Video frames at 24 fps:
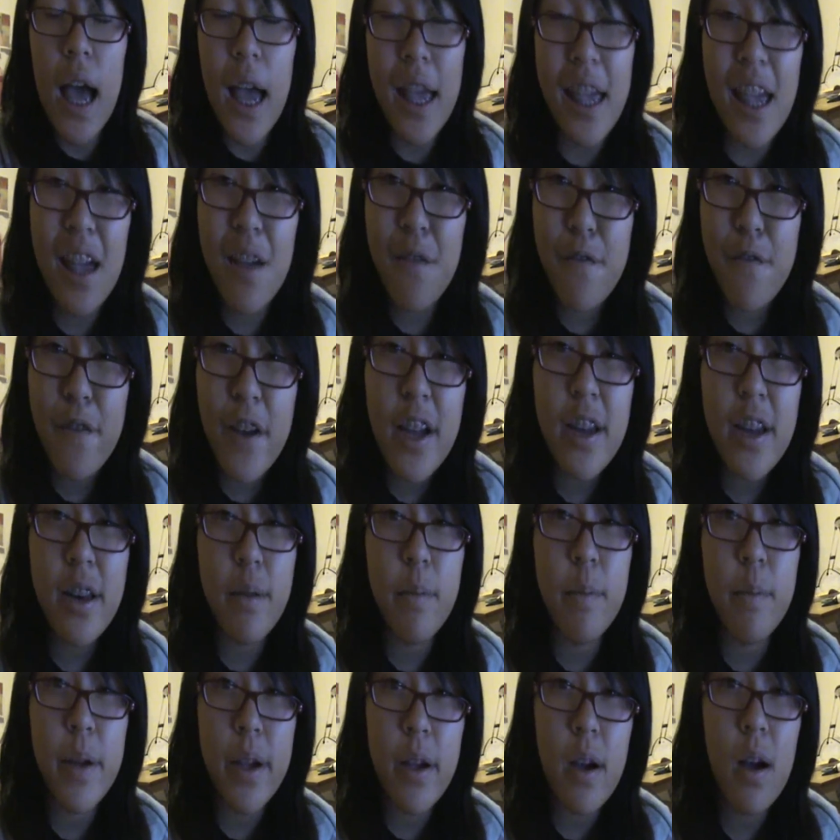I can't
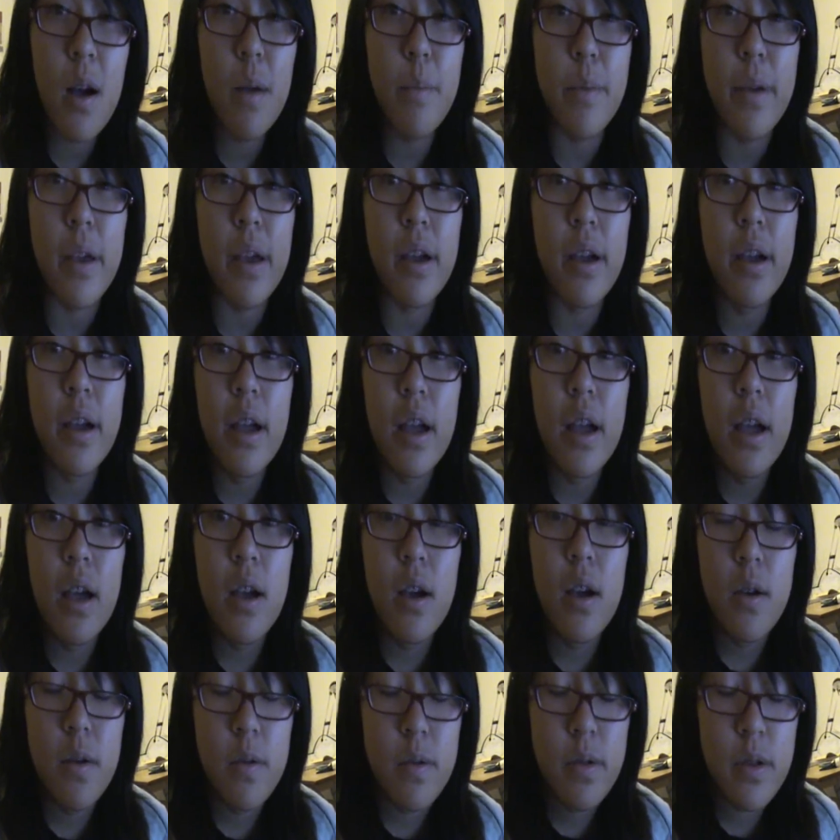find my copy,
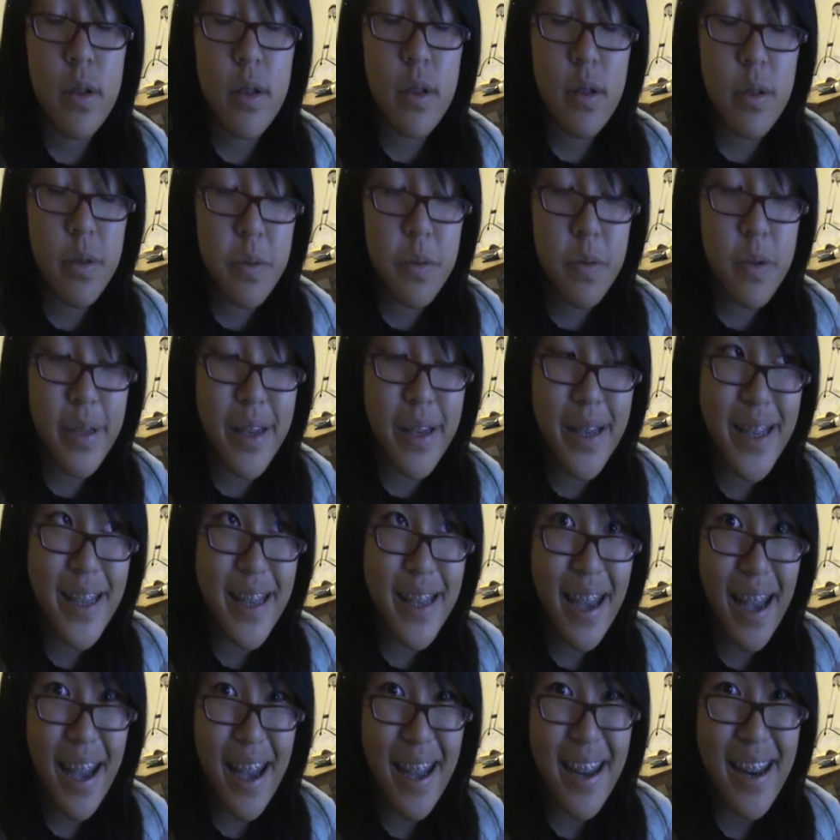which is really
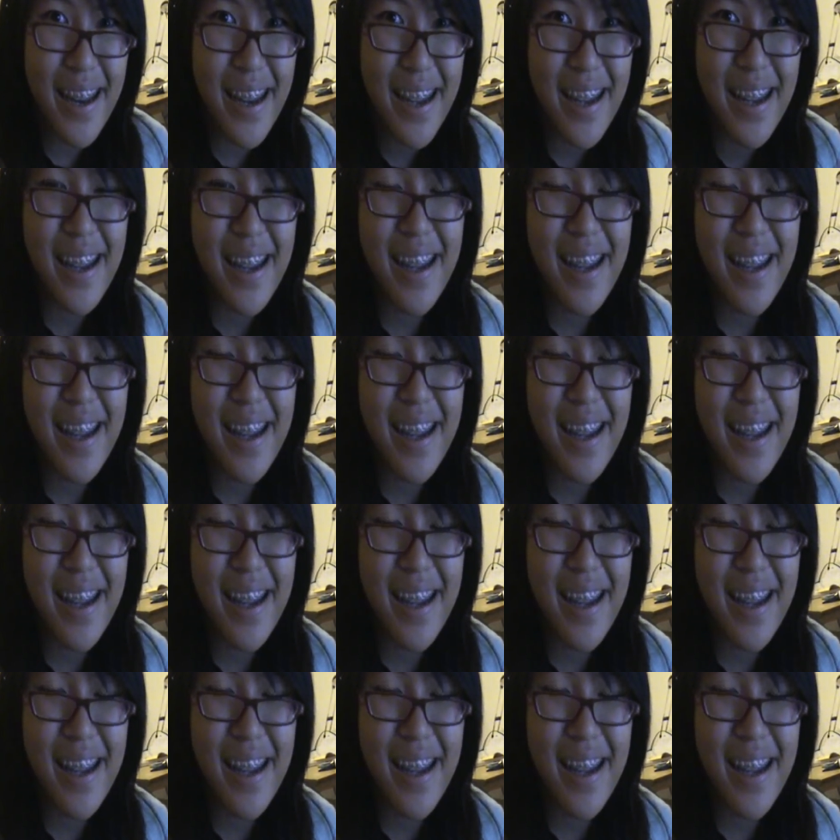sad.